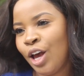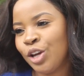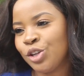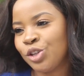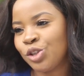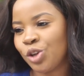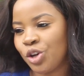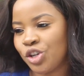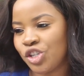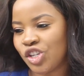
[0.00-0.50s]

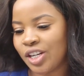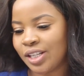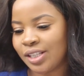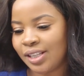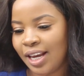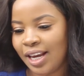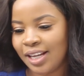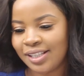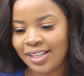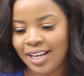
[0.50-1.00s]
So she
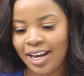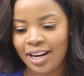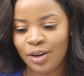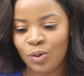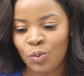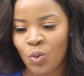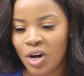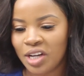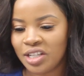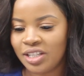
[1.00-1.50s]
says
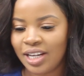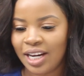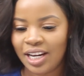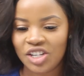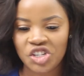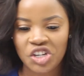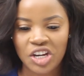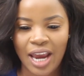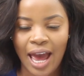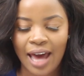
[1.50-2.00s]
then one day
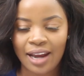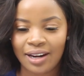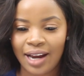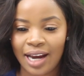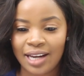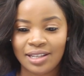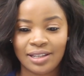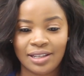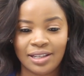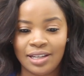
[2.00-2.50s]
she had an
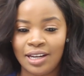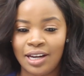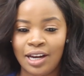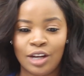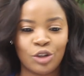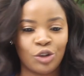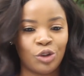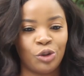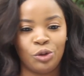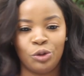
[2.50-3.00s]

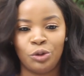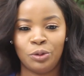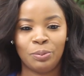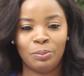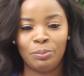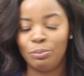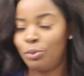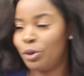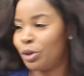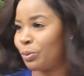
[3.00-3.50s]
idea to
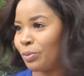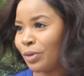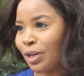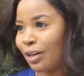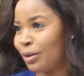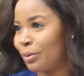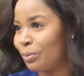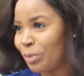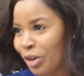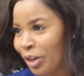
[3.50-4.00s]
put me
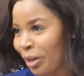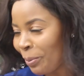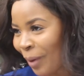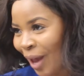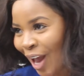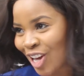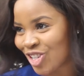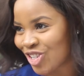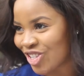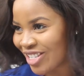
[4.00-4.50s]
in a beauty
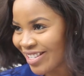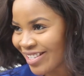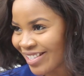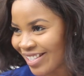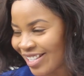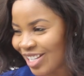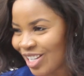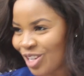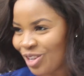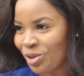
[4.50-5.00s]

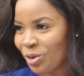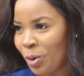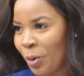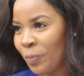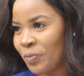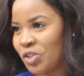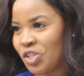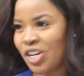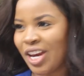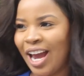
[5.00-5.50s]
pageant. You
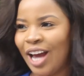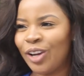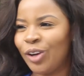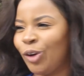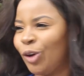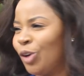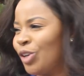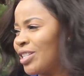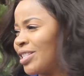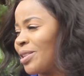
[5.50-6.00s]
know, she had
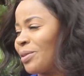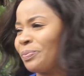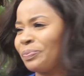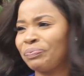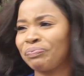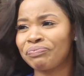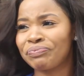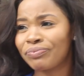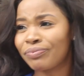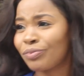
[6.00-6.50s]
heard
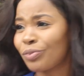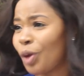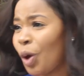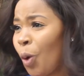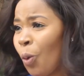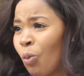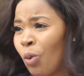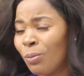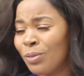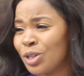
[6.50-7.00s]
some
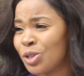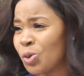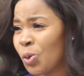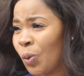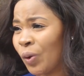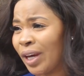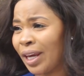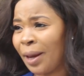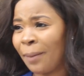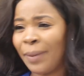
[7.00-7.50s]
woman
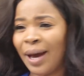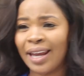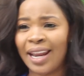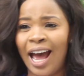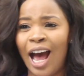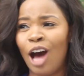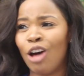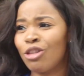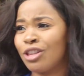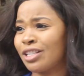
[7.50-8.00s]
talking about
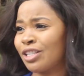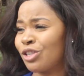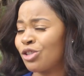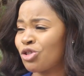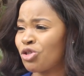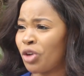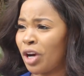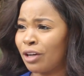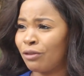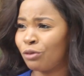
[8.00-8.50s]
how this is
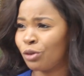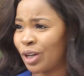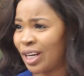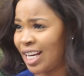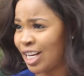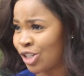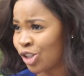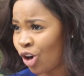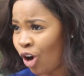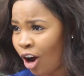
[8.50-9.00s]
great for
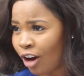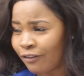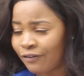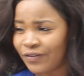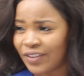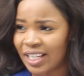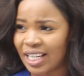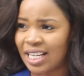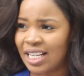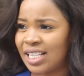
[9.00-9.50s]
kids'
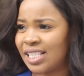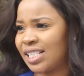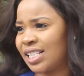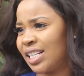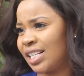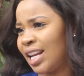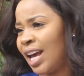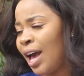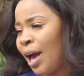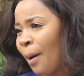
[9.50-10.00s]
confidence
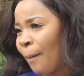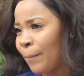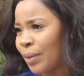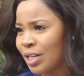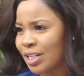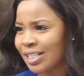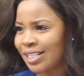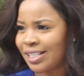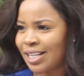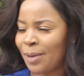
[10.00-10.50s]
and it
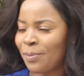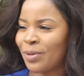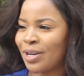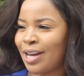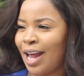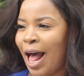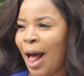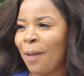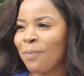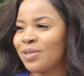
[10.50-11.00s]
builds them and
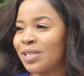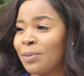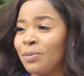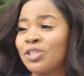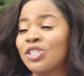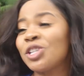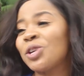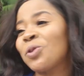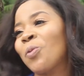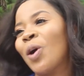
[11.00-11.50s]
it helps them.
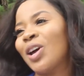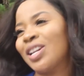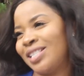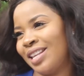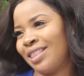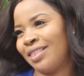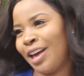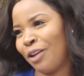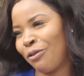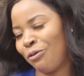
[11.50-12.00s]
And she
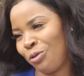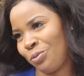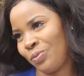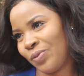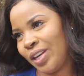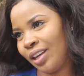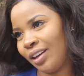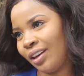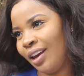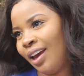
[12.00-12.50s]
wanted that for
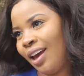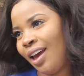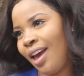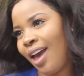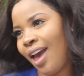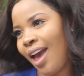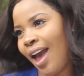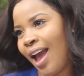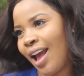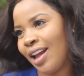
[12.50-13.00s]
me.
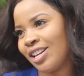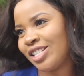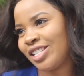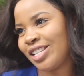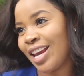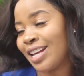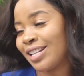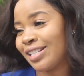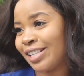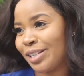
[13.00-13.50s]
And
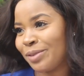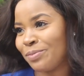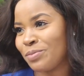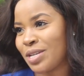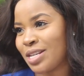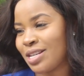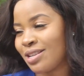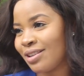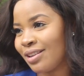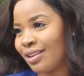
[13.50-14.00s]
she entered
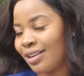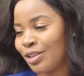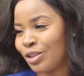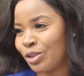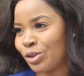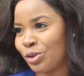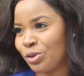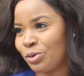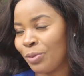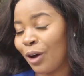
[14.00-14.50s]
me
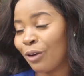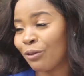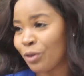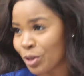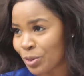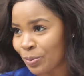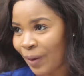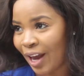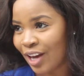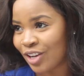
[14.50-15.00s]
into my
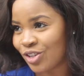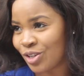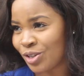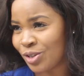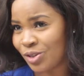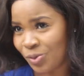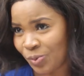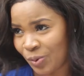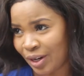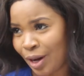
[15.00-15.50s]
first
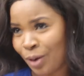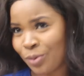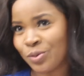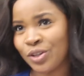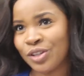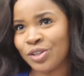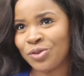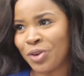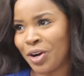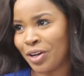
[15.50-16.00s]
pageant when I
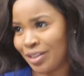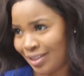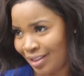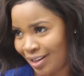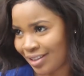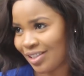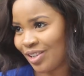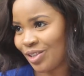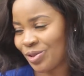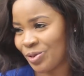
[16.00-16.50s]
was around
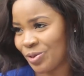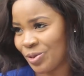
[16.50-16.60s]
six years